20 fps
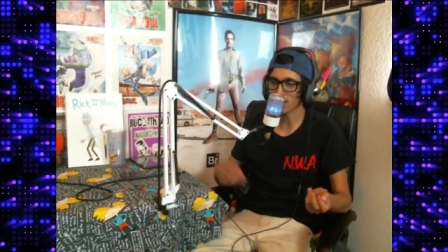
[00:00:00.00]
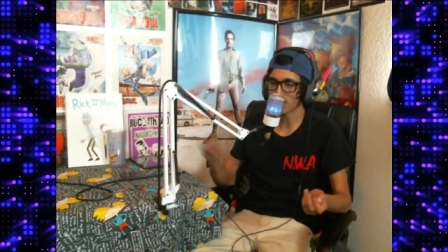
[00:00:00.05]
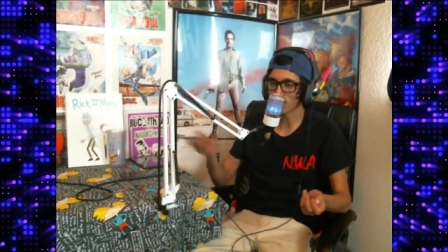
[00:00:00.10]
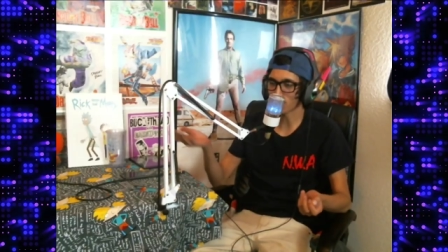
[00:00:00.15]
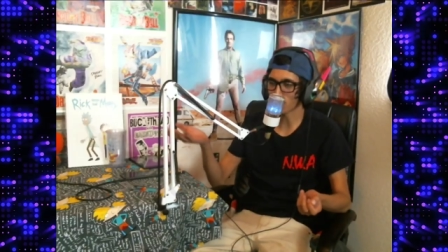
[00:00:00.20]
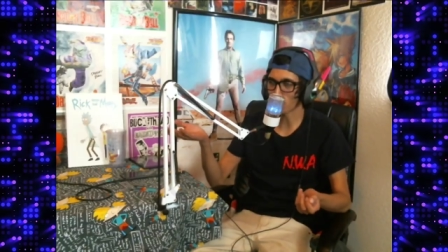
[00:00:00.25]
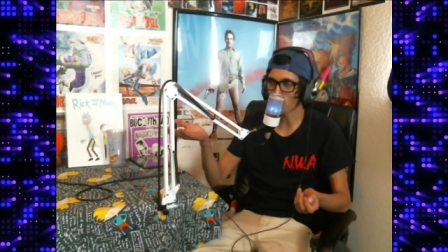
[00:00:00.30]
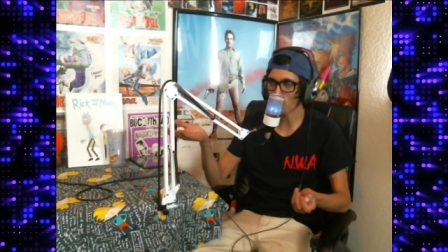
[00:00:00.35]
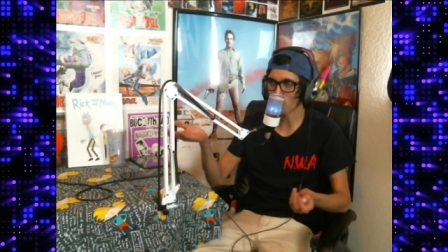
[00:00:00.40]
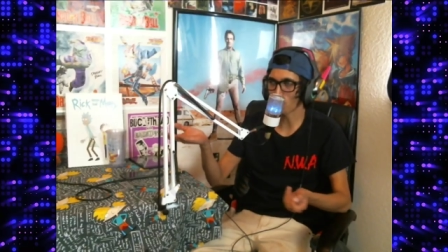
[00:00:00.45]
a
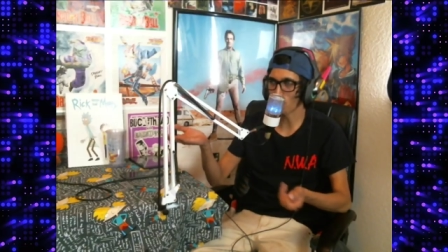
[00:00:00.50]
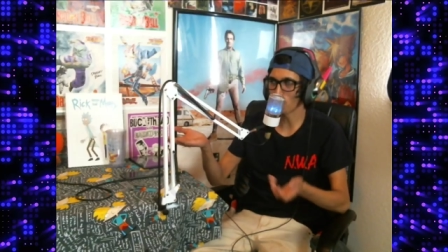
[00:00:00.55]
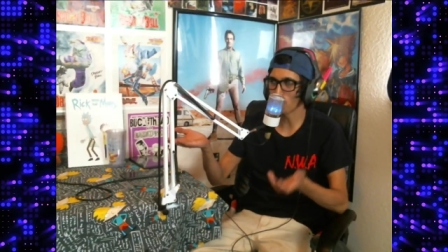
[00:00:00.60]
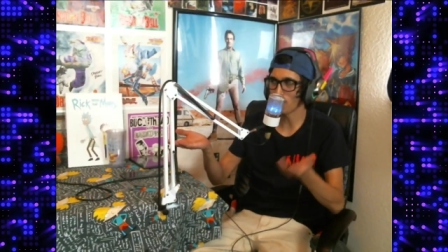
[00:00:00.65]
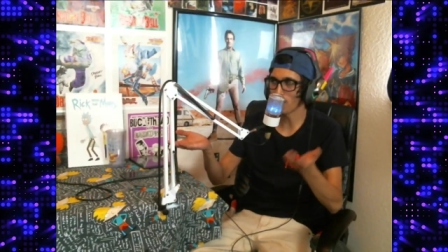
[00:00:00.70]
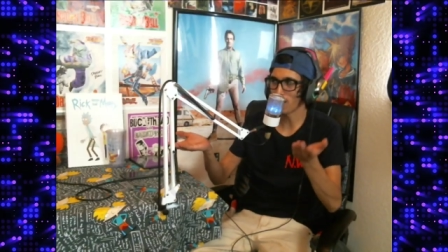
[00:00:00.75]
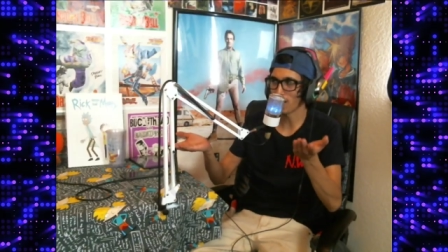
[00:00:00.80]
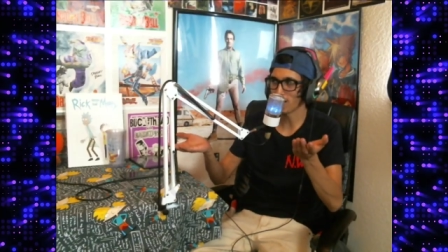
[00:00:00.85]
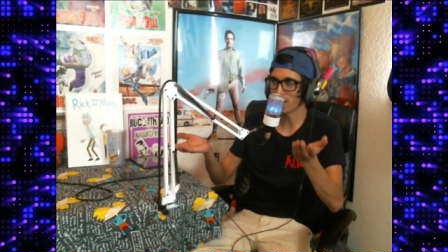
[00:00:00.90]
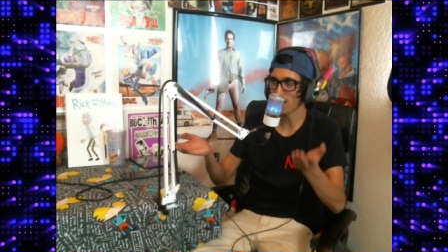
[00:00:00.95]

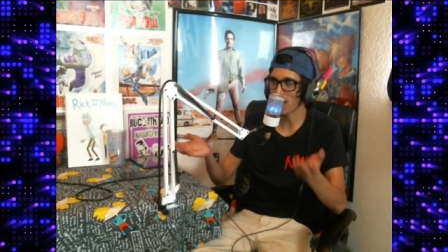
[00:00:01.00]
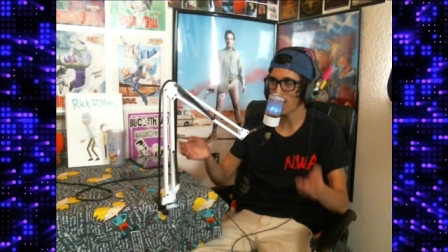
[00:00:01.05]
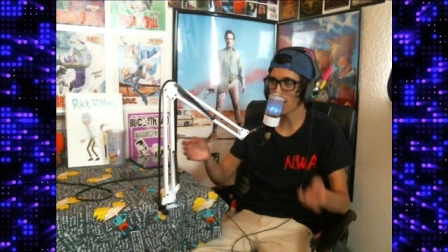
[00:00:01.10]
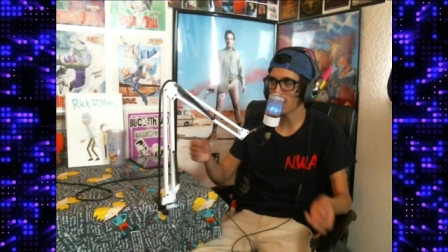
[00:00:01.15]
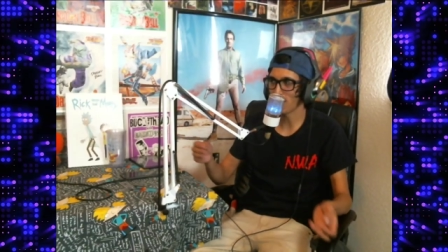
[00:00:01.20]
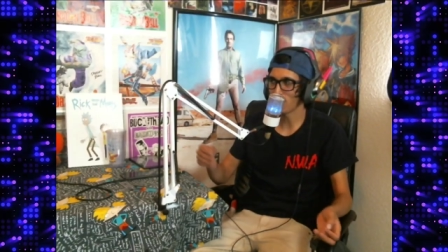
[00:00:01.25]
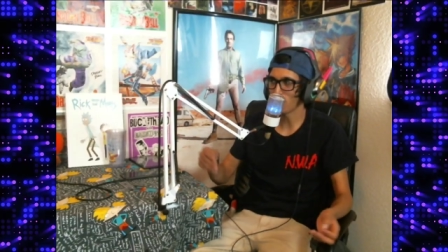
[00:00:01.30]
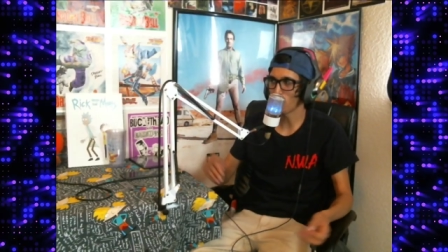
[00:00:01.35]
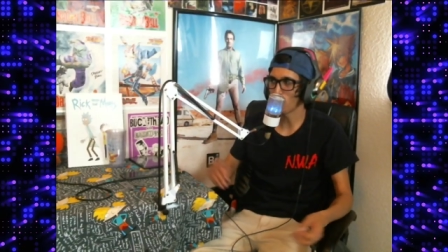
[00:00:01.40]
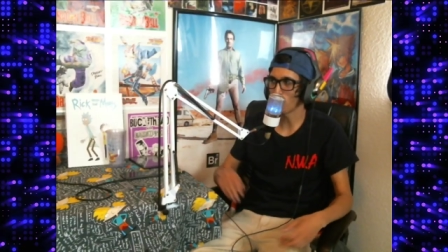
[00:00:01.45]
Corona in
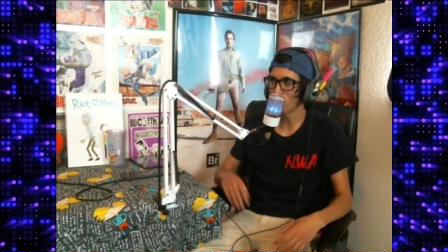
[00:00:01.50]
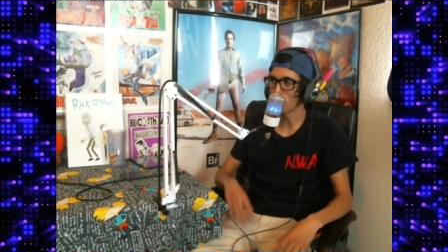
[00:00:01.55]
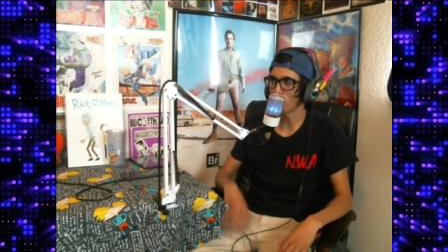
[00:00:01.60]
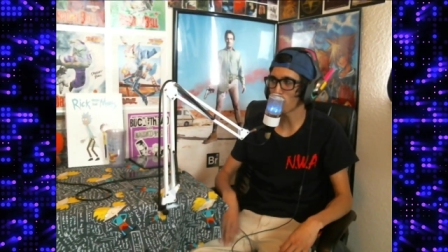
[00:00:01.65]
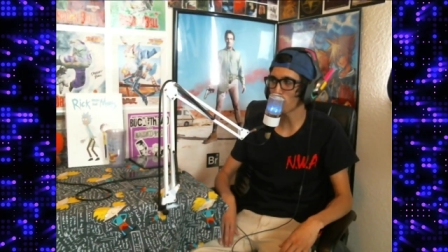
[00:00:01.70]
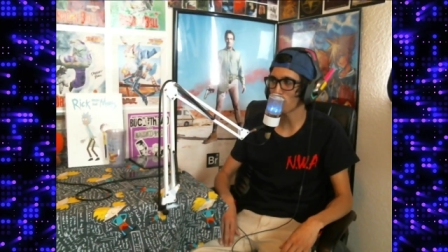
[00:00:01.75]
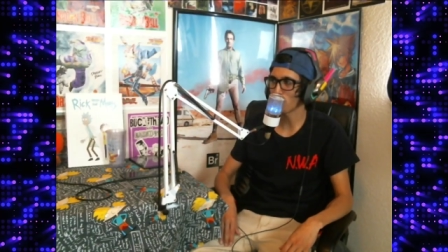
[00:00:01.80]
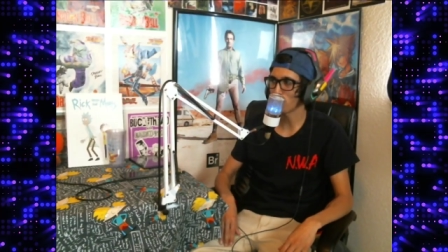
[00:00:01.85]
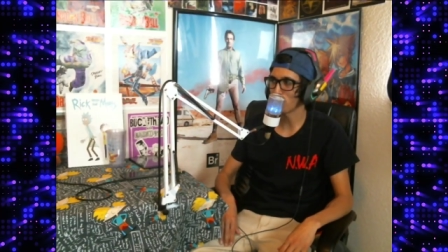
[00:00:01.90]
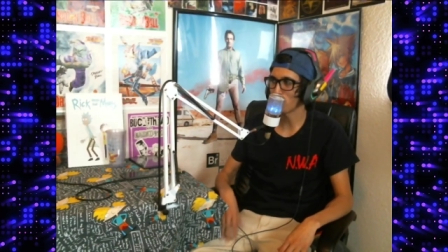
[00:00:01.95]
that,
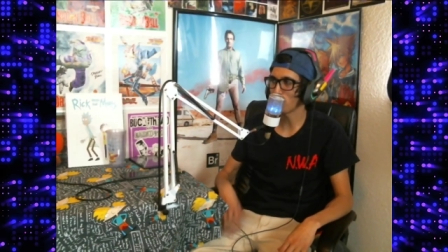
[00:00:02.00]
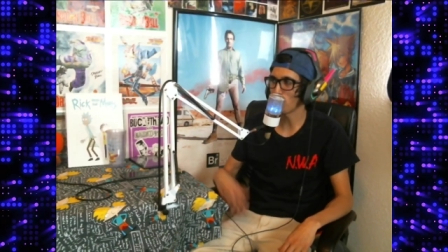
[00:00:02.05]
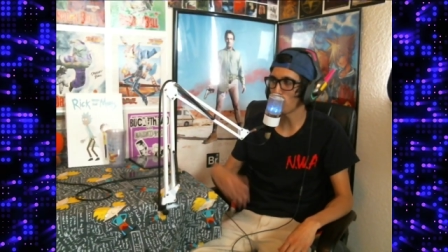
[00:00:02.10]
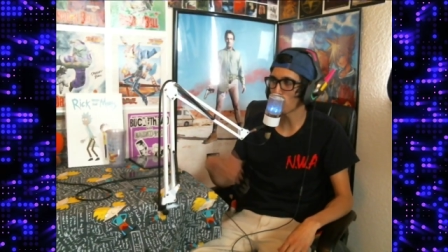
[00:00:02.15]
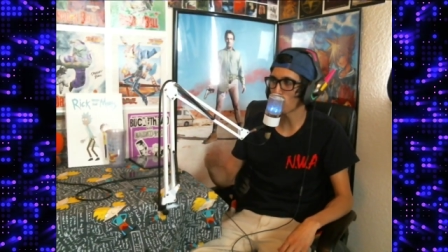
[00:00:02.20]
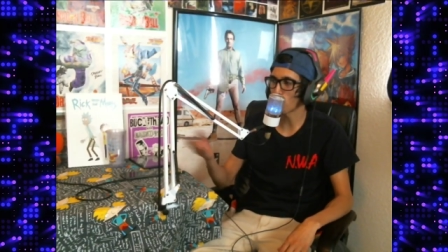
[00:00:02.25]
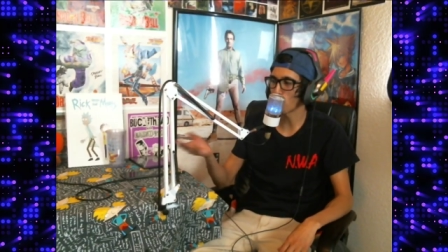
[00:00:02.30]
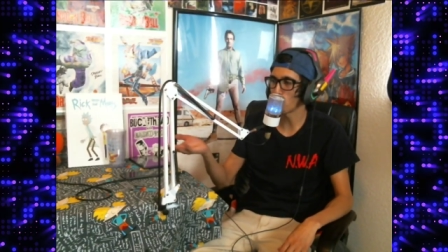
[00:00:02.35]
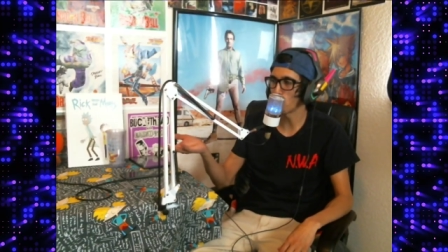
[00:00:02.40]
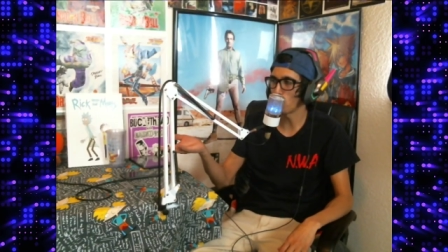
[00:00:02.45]
or
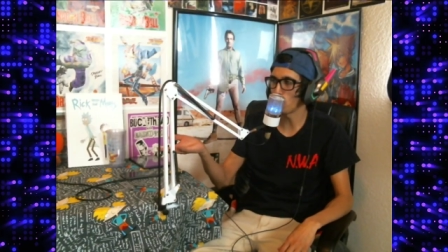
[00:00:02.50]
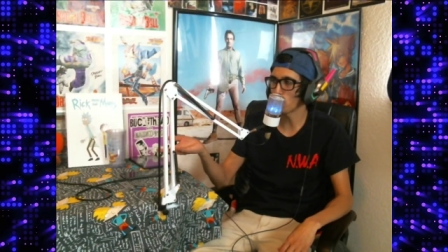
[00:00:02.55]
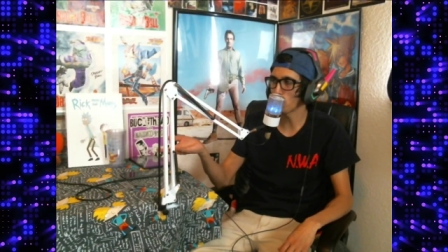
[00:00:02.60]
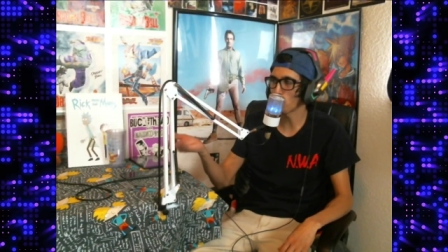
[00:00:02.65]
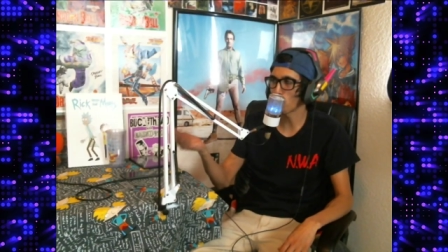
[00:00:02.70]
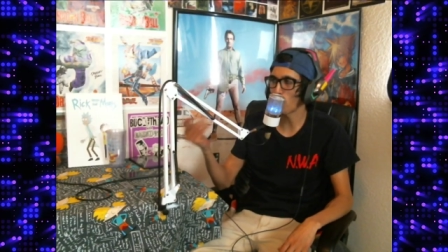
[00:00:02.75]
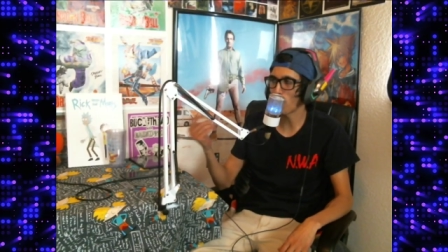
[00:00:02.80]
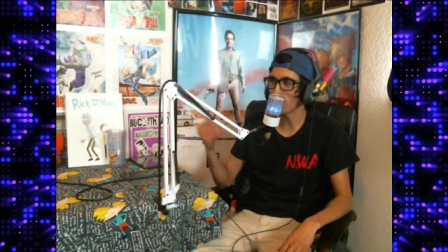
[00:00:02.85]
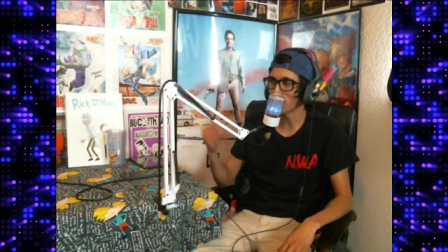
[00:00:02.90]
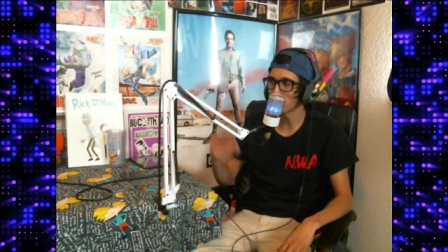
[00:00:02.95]
a
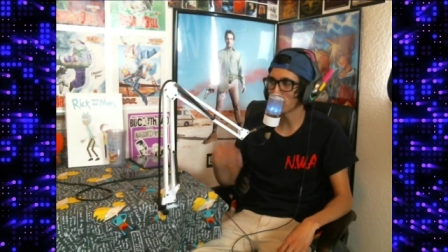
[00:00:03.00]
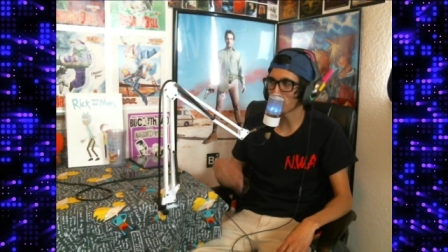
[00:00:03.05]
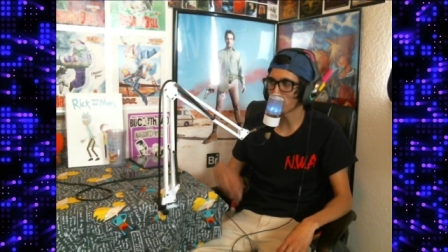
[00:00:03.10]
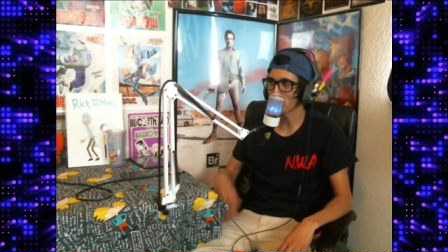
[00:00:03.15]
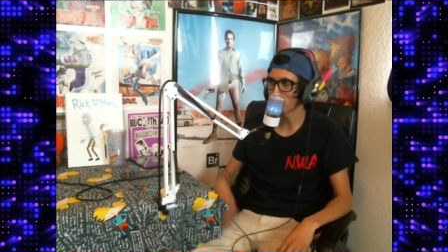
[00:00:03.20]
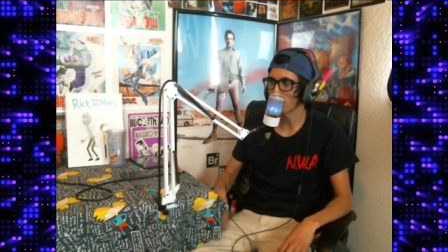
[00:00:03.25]
Budweiser